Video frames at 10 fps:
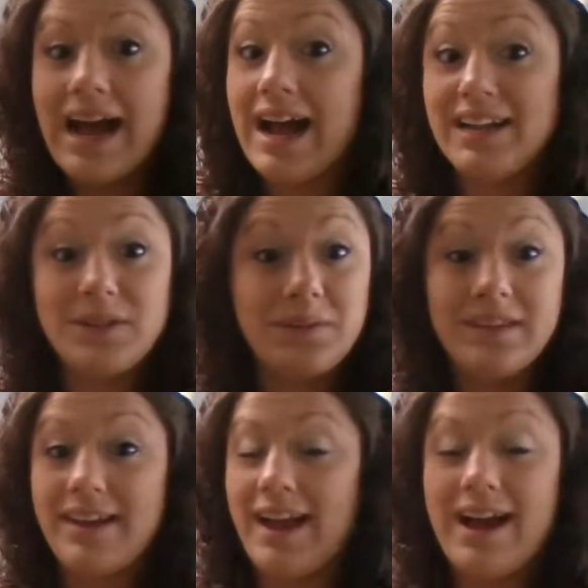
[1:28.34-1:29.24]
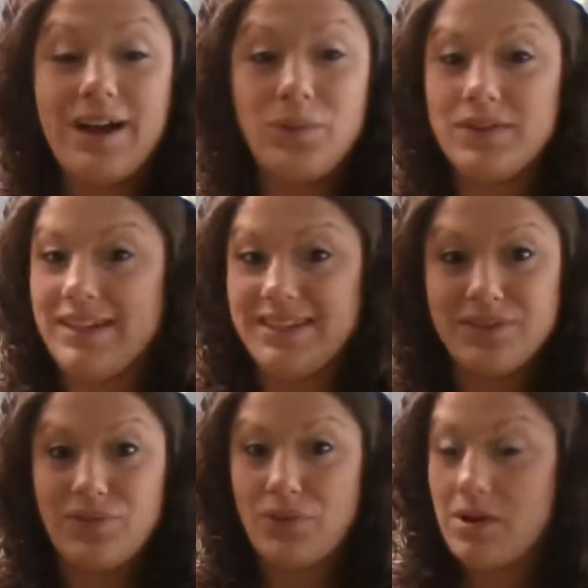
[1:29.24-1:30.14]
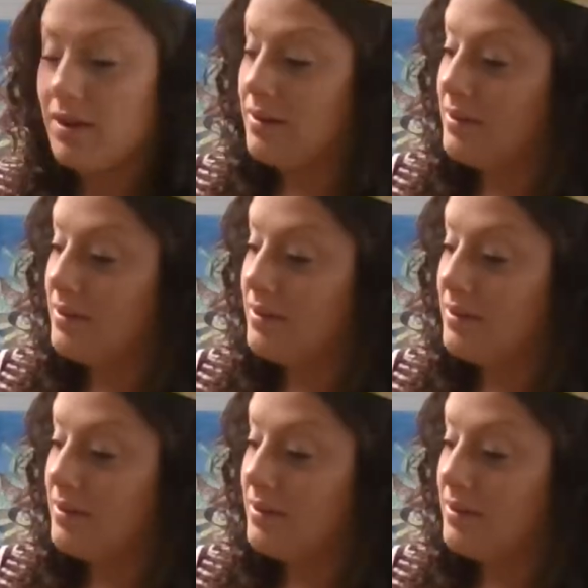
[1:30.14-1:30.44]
I don't think I would kiss a frog.